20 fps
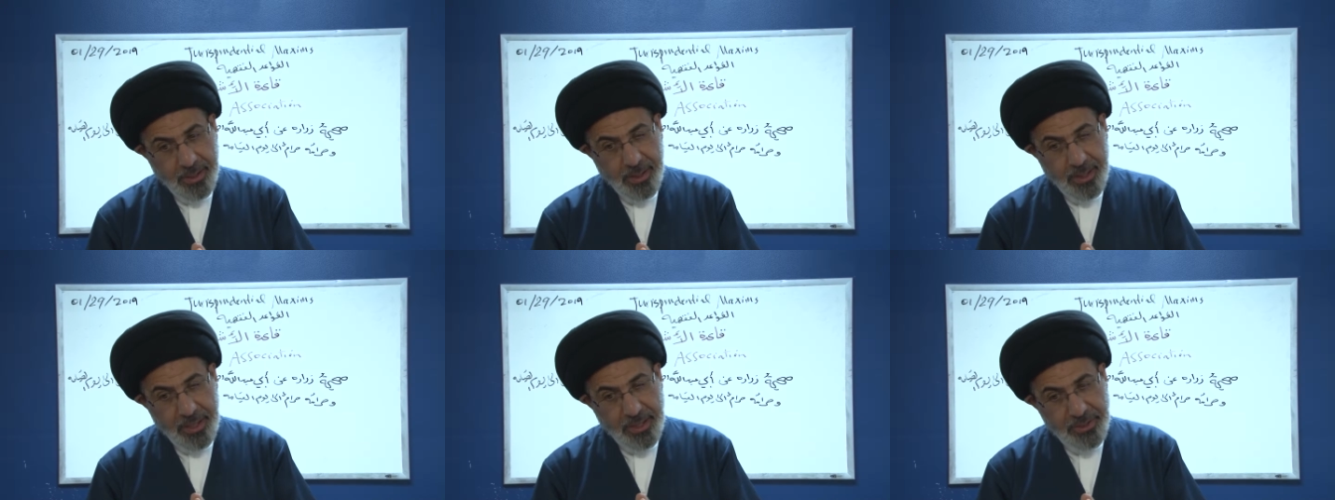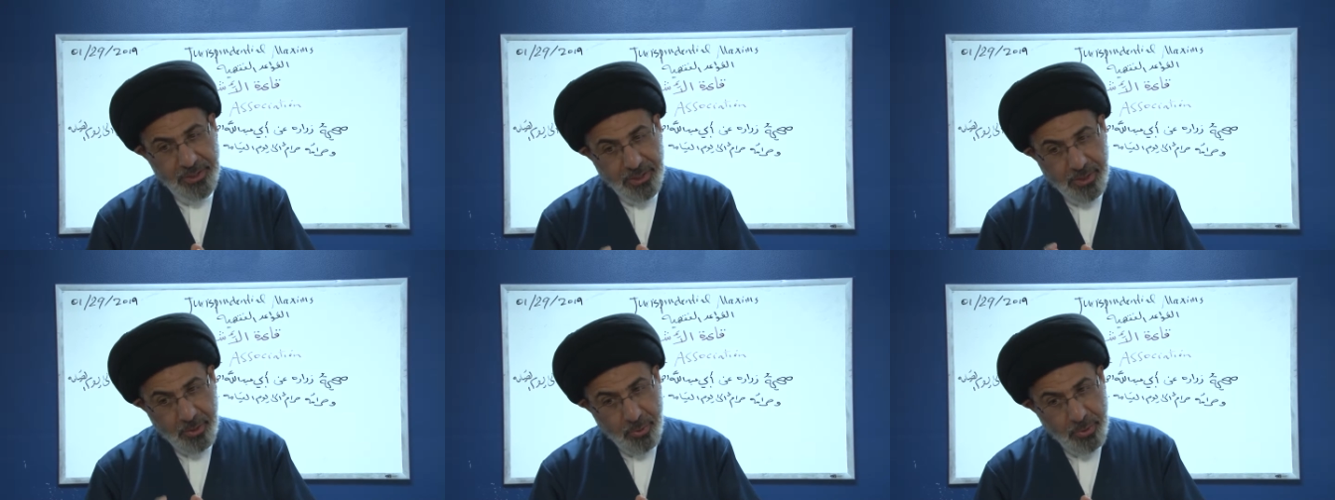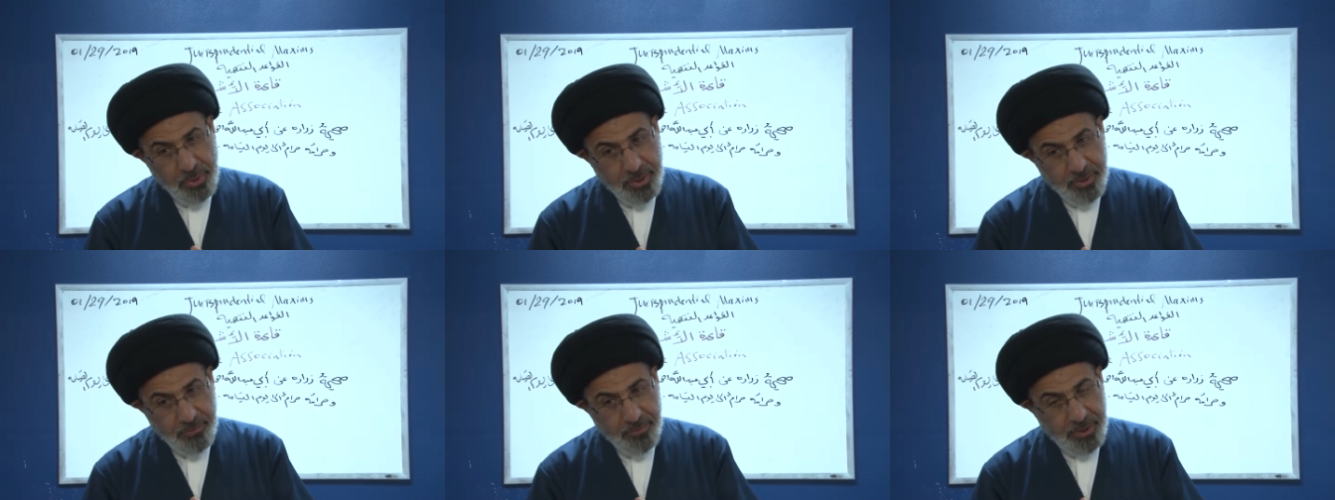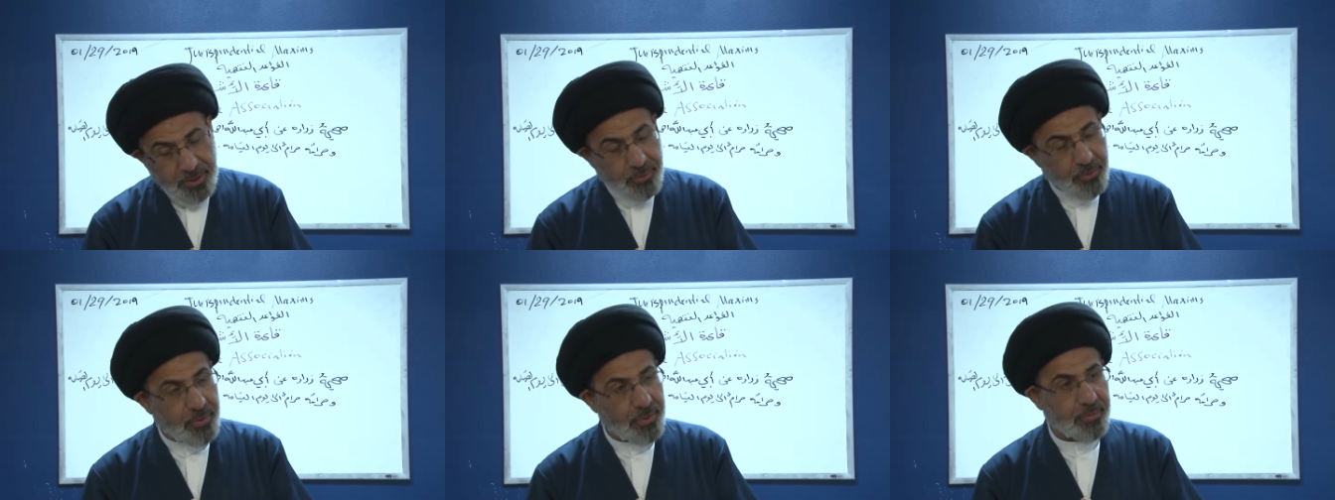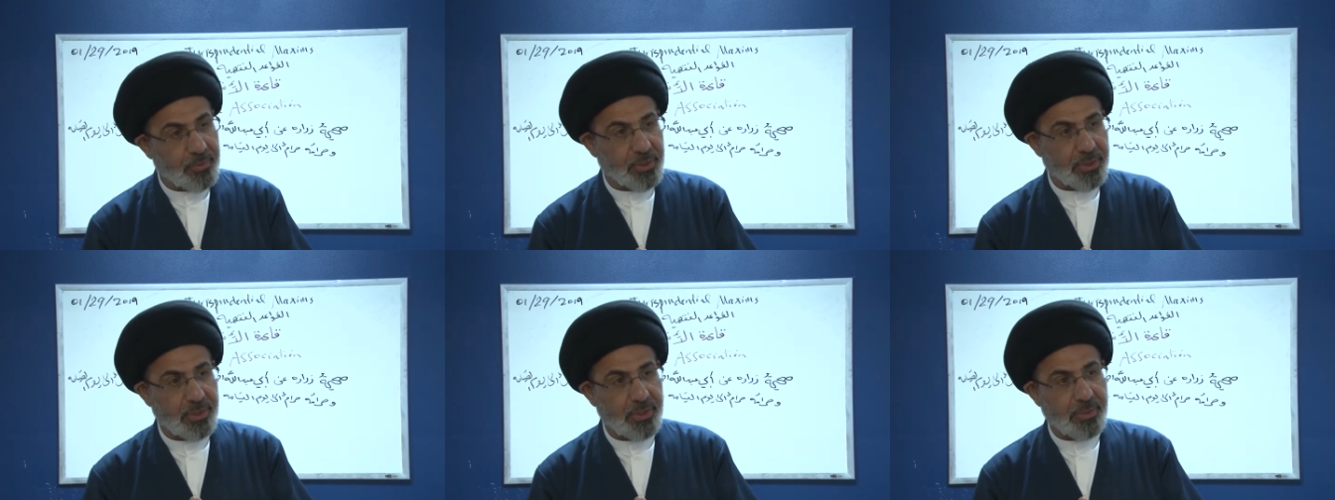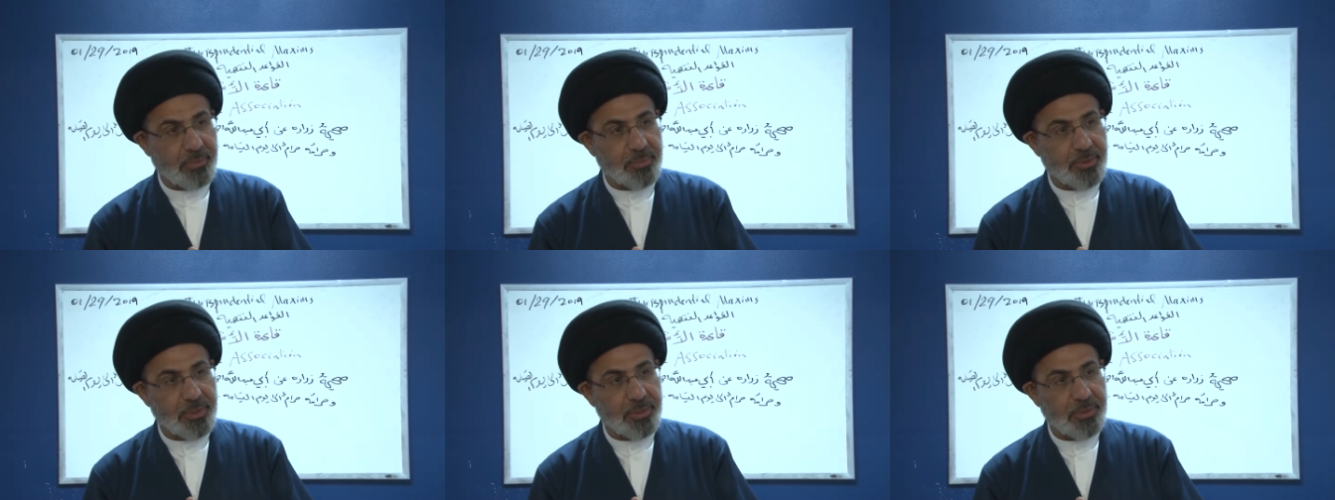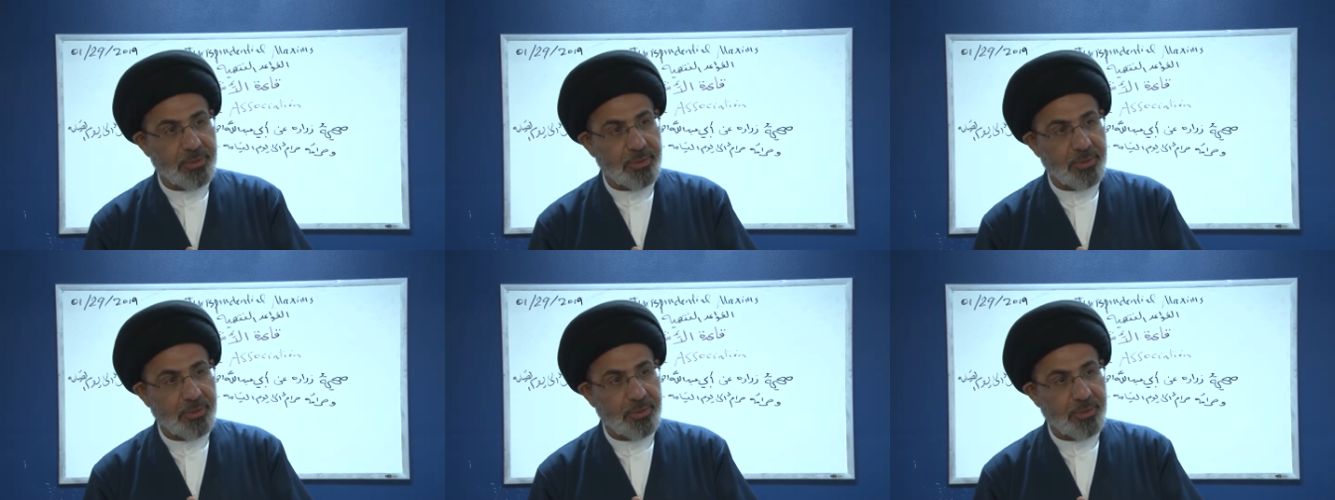exclusively to the Muslims.